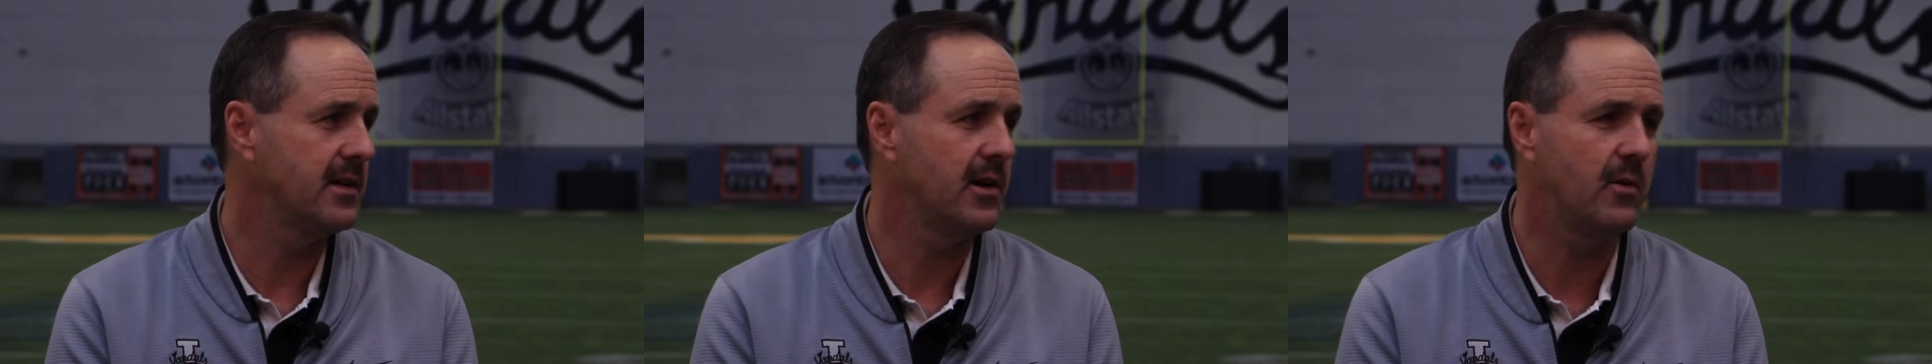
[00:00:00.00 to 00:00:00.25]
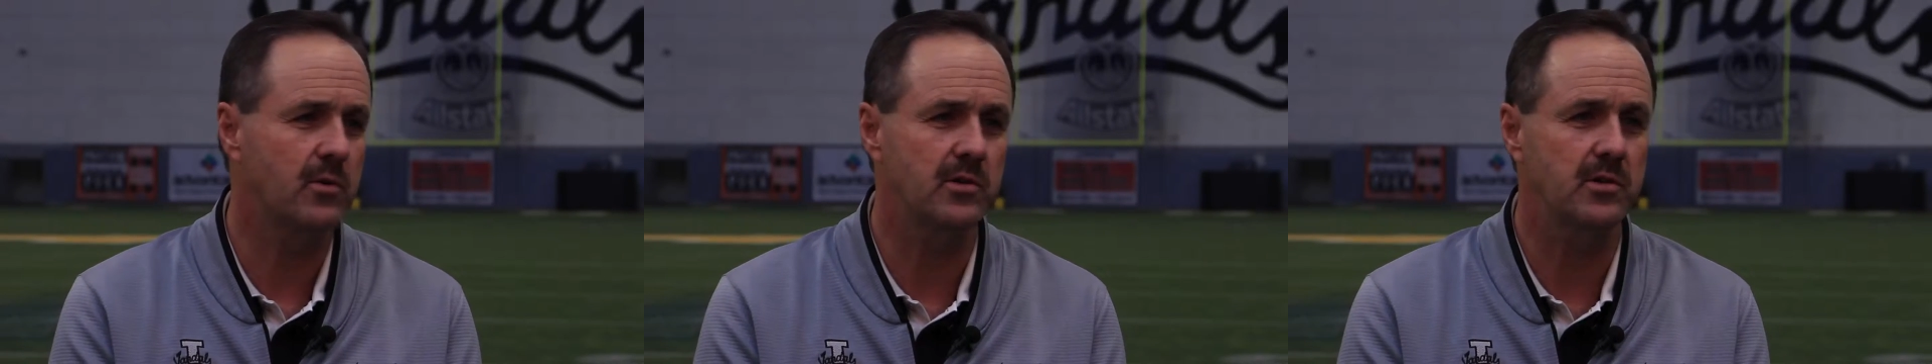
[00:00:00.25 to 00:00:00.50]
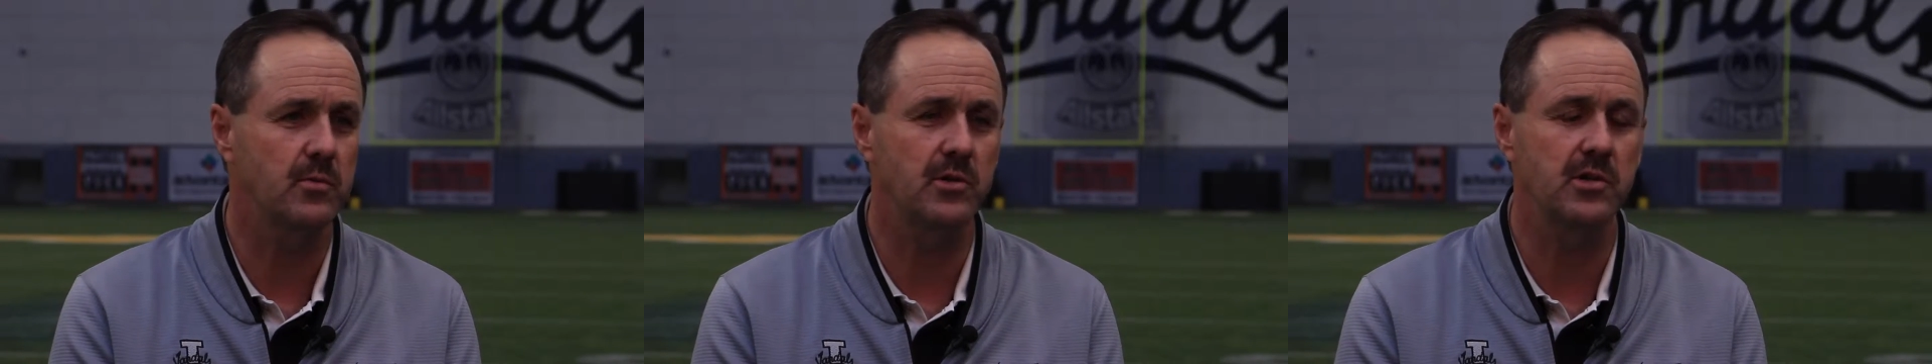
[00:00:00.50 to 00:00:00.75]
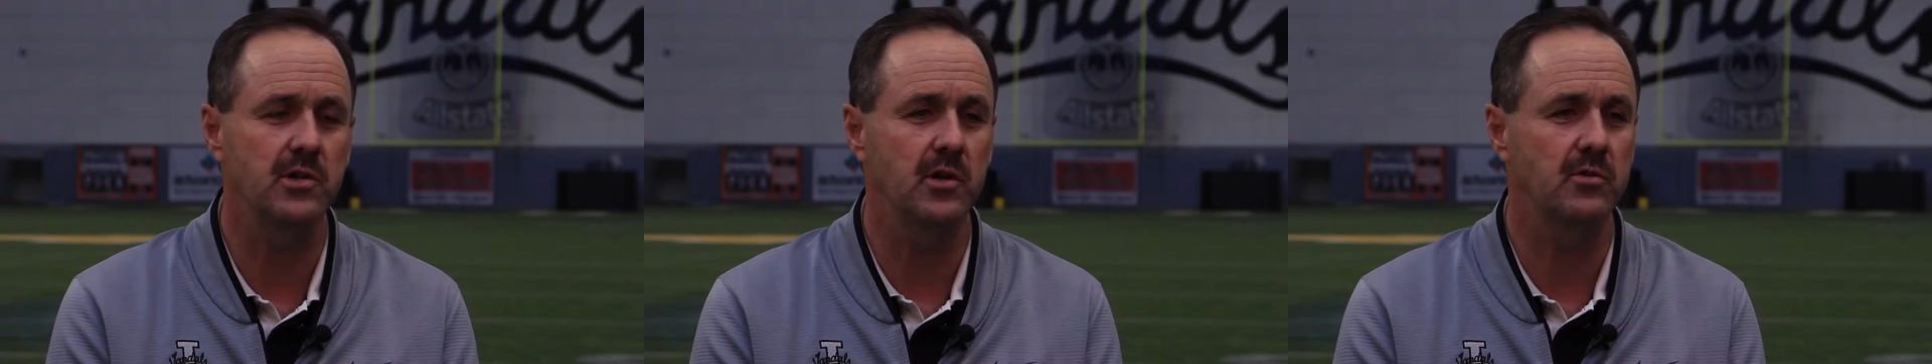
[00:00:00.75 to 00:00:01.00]
You know, we're we're
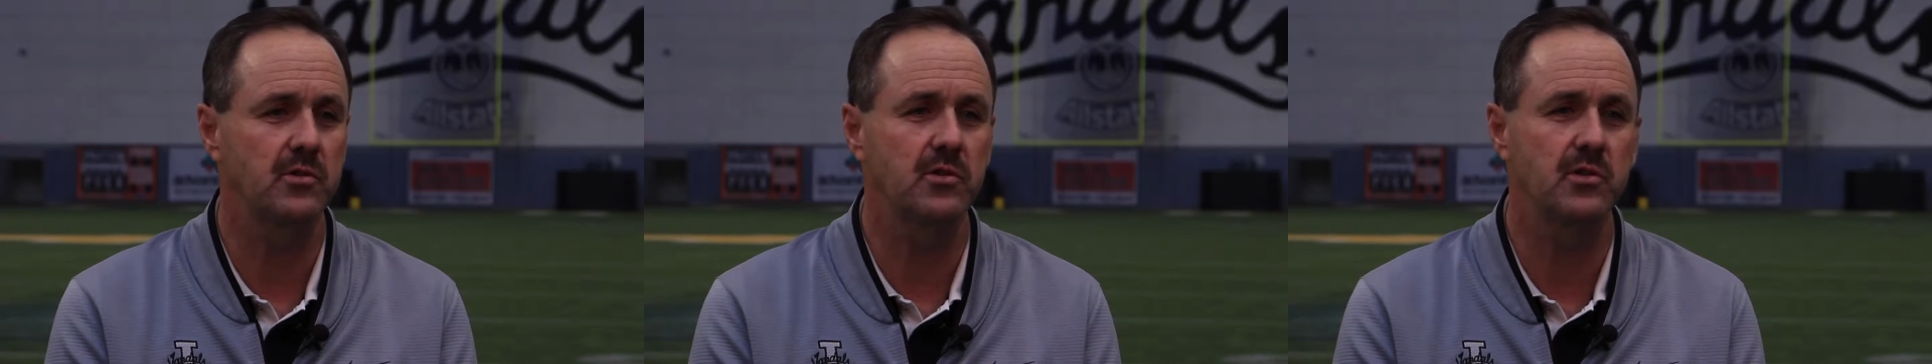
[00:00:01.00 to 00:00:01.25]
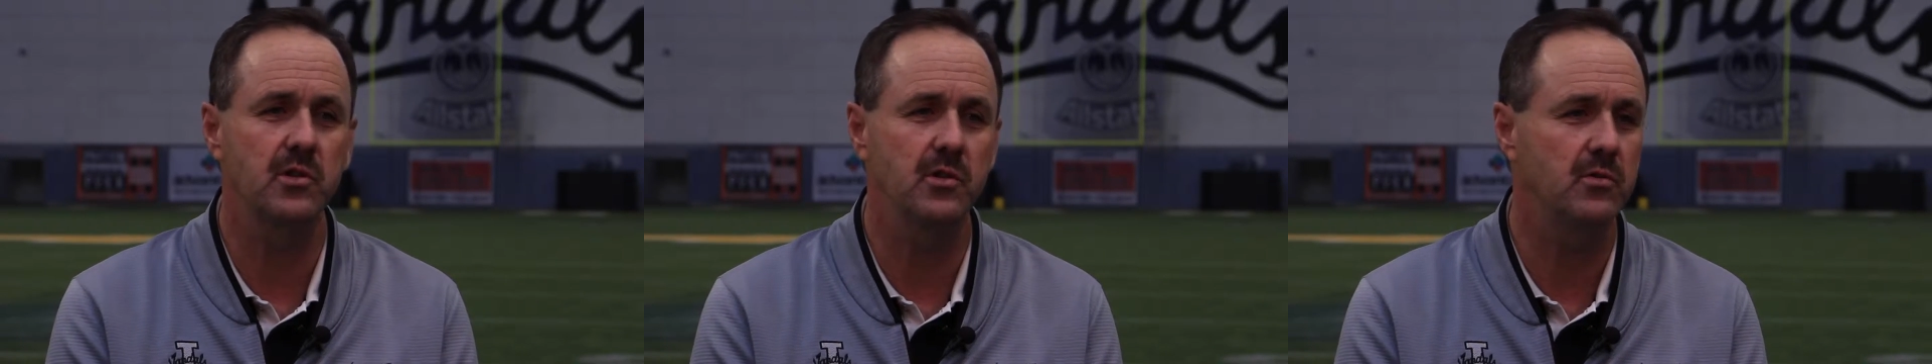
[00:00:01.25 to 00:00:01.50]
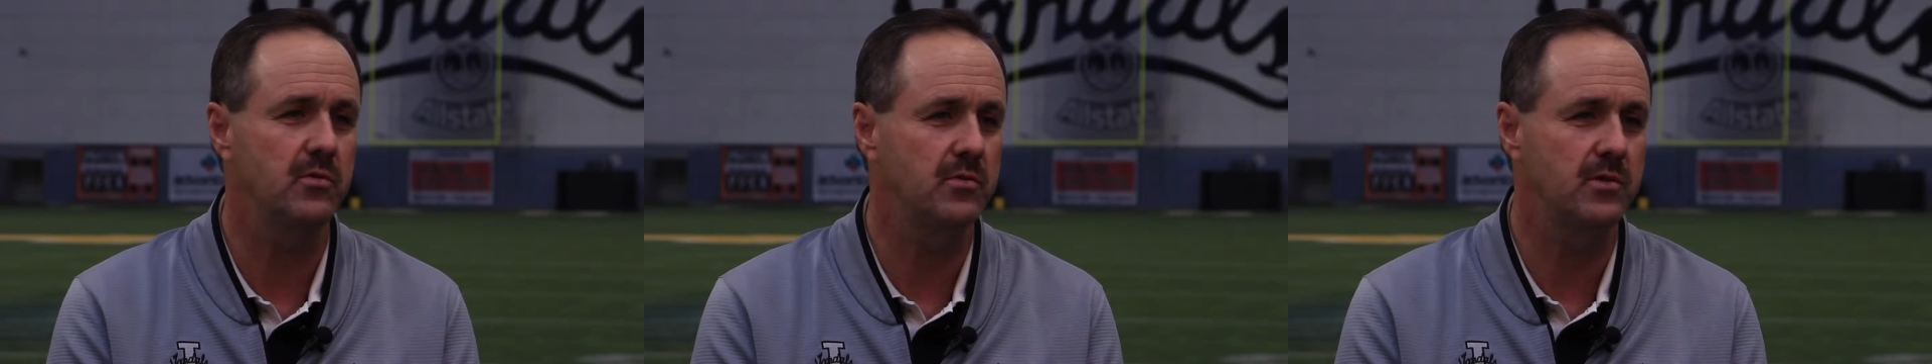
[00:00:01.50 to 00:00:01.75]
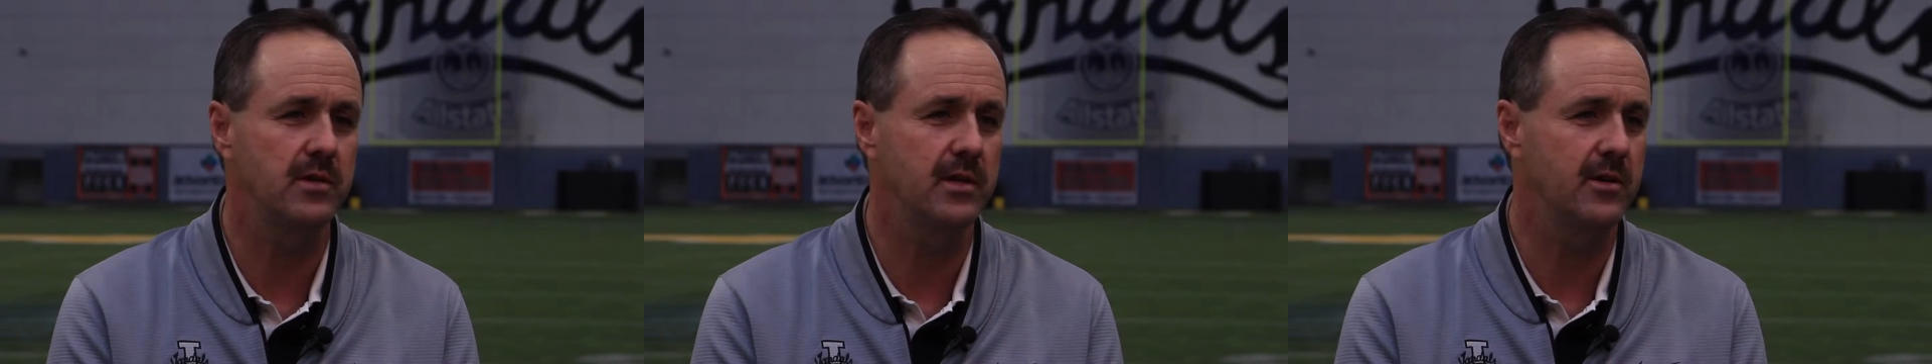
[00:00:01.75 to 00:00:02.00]
still too
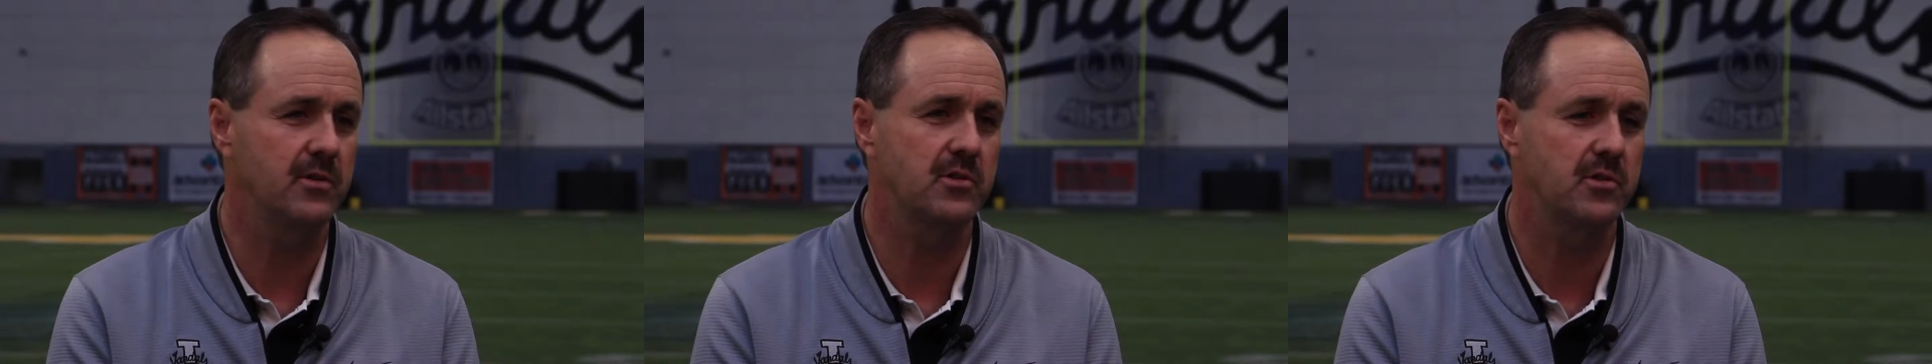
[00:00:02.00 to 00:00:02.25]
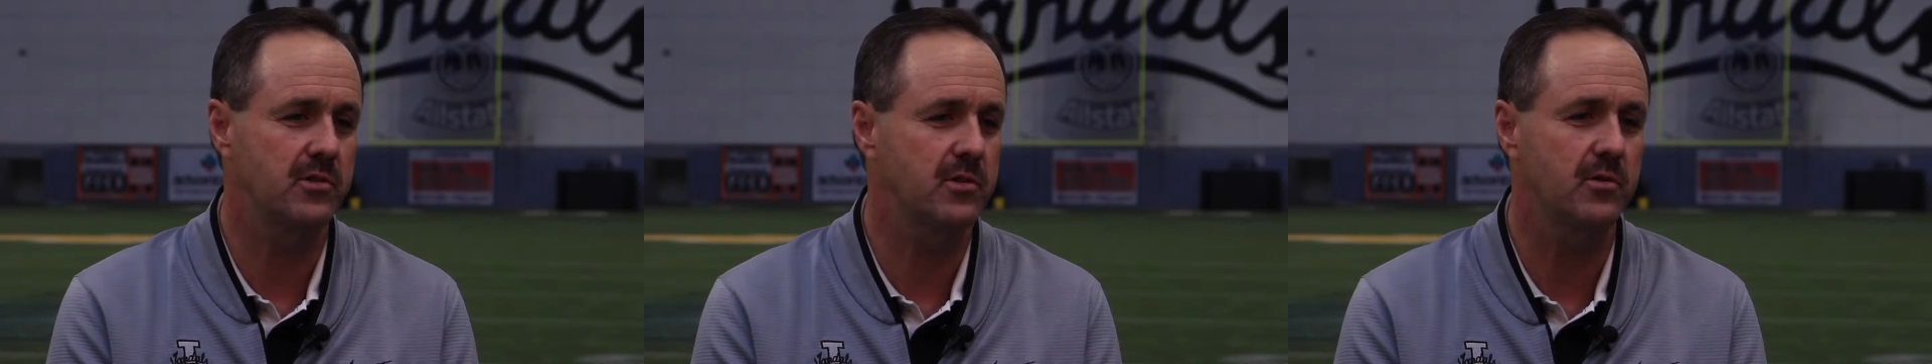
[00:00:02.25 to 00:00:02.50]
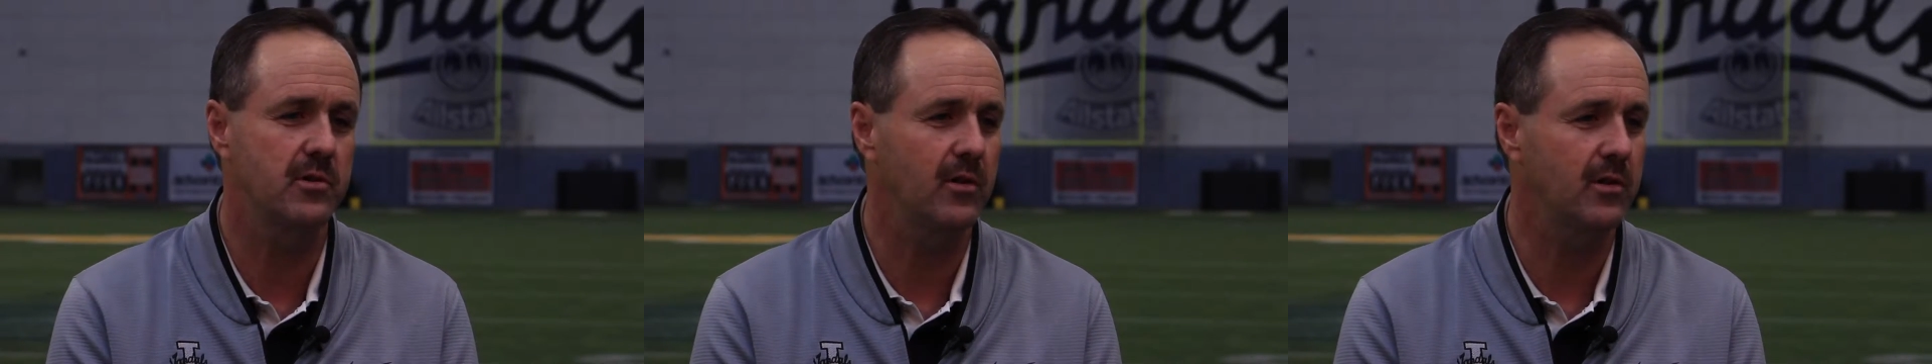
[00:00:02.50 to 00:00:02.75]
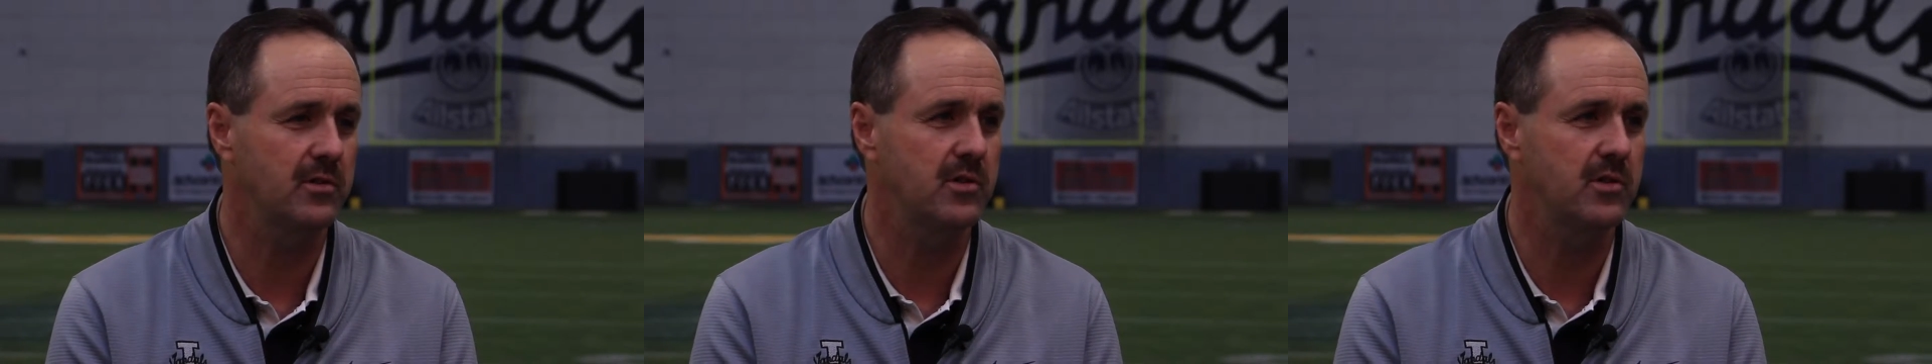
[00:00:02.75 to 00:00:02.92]
you know too close